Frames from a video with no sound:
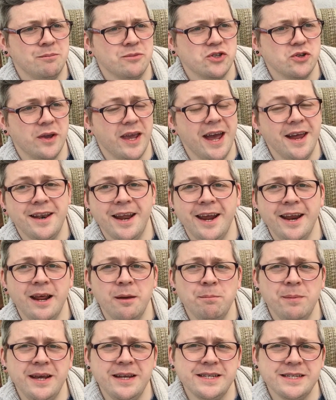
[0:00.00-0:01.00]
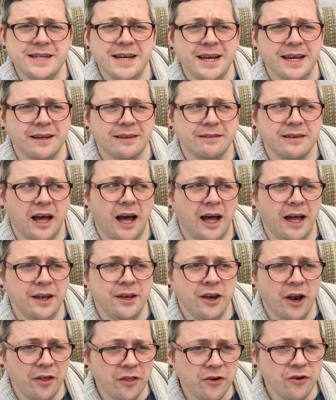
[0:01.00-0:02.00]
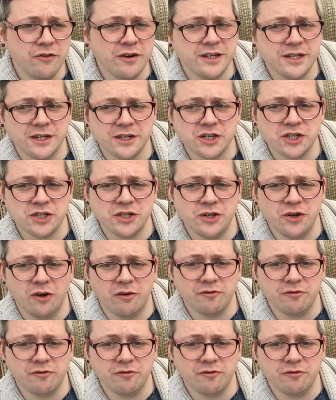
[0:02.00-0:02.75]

So yeah, 99p today. Another reduction